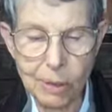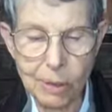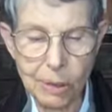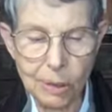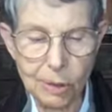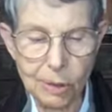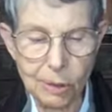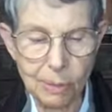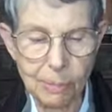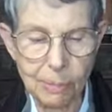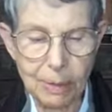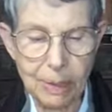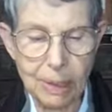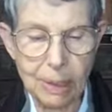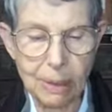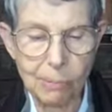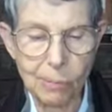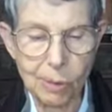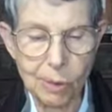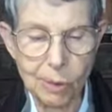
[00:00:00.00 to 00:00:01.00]

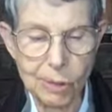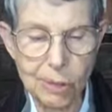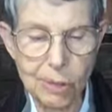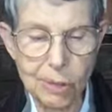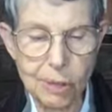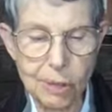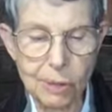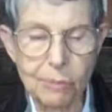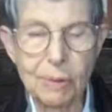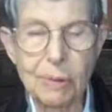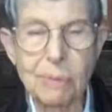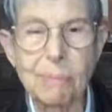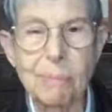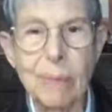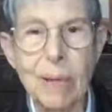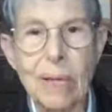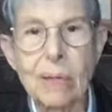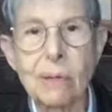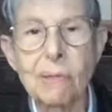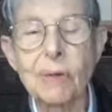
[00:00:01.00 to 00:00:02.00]
disturbing emotion to
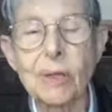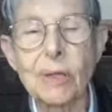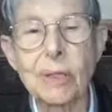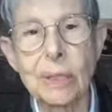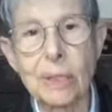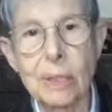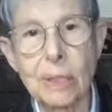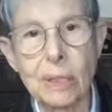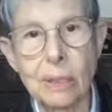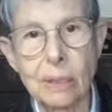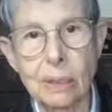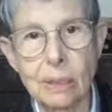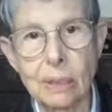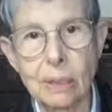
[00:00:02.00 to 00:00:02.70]
remain within it.